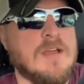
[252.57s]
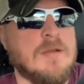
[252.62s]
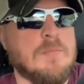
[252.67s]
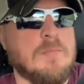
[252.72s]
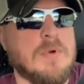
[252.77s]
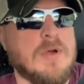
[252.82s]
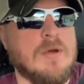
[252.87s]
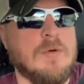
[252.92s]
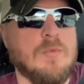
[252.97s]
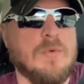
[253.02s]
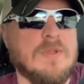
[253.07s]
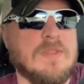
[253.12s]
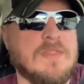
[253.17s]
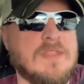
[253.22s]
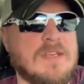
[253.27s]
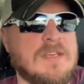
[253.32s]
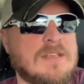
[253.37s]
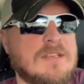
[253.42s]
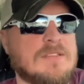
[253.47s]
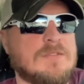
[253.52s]
But with
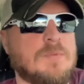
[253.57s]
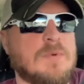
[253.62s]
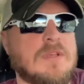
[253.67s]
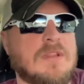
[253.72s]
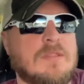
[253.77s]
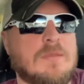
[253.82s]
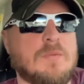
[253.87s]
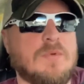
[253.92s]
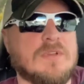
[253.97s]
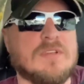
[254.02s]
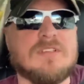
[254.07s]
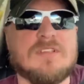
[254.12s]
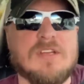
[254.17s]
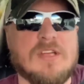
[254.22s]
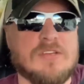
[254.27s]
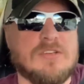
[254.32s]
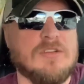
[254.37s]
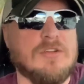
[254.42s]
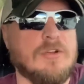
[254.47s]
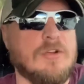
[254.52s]
these, with
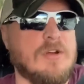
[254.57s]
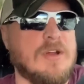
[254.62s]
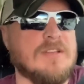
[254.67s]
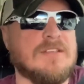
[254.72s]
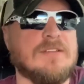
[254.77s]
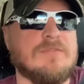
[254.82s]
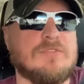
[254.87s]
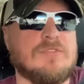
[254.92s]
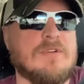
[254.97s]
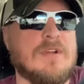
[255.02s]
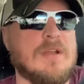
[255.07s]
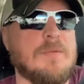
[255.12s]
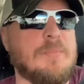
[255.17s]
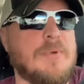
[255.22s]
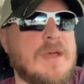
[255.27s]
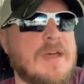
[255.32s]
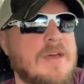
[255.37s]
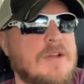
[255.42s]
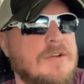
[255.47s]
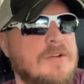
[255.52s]
such an aggressive tread
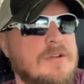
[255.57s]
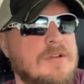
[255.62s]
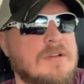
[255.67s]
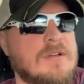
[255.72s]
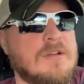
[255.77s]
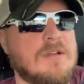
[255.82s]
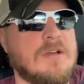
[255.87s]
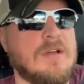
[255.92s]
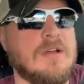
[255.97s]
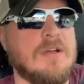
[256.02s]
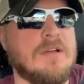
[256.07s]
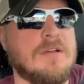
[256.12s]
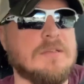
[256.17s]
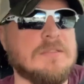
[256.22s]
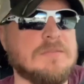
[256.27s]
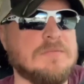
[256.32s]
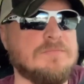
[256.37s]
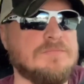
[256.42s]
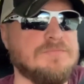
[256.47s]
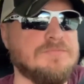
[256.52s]
pattern,
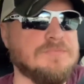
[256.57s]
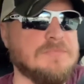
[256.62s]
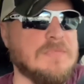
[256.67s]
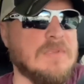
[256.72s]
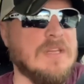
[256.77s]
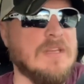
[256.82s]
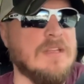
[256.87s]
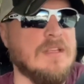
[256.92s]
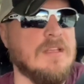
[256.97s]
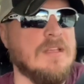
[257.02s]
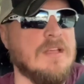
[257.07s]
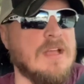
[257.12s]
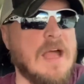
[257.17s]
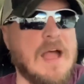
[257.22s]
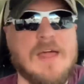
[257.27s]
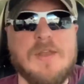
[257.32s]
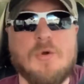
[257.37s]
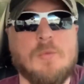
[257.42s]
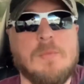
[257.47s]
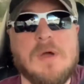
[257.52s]

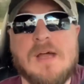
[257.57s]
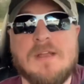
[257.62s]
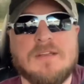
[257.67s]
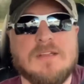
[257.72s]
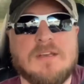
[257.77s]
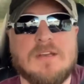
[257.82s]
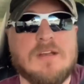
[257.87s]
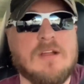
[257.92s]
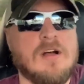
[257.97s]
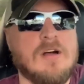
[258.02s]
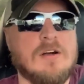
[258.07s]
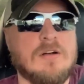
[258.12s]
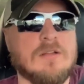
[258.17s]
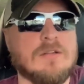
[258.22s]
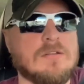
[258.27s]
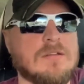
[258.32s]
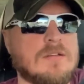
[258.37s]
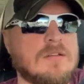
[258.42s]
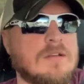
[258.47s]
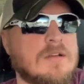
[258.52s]
I don't mind it at
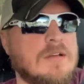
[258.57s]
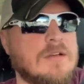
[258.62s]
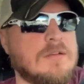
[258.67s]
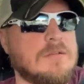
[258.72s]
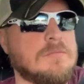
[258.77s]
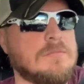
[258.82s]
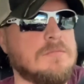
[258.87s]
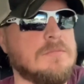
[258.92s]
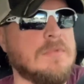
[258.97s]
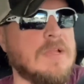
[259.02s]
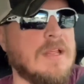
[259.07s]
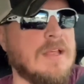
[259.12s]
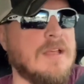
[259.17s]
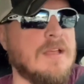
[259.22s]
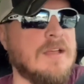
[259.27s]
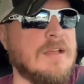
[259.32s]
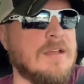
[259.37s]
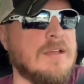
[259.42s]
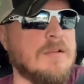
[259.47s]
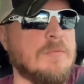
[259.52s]
all.
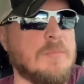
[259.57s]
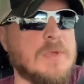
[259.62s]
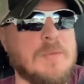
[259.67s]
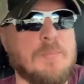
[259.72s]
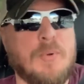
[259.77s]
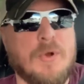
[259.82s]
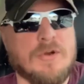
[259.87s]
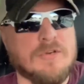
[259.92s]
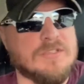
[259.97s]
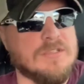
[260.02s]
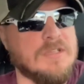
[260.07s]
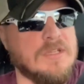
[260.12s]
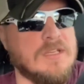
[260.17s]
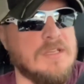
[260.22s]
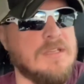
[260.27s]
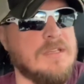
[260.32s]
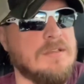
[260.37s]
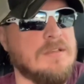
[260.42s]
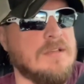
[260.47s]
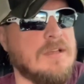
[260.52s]
Me
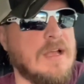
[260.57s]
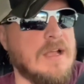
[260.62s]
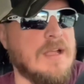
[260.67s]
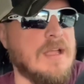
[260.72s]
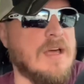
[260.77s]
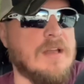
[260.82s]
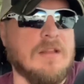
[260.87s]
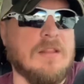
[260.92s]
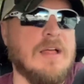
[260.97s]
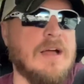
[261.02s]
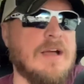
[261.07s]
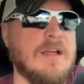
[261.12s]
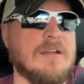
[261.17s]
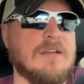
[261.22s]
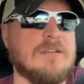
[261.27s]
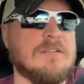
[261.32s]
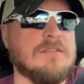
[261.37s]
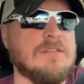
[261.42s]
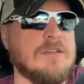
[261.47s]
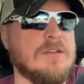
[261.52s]
personally, I kind of like,
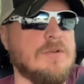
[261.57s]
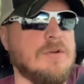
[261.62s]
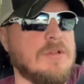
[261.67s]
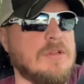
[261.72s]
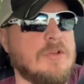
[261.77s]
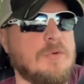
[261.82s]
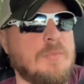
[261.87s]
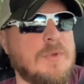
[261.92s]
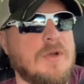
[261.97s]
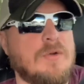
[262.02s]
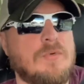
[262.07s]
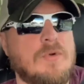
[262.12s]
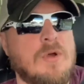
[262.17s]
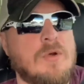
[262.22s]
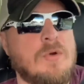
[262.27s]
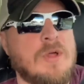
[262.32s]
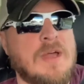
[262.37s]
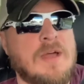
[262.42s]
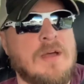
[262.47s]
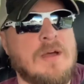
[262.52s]
you know, a little bit of
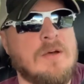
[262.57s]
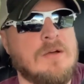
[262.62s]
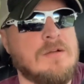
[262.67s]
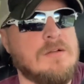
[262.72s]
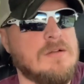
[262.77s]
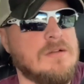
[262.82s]
road howl.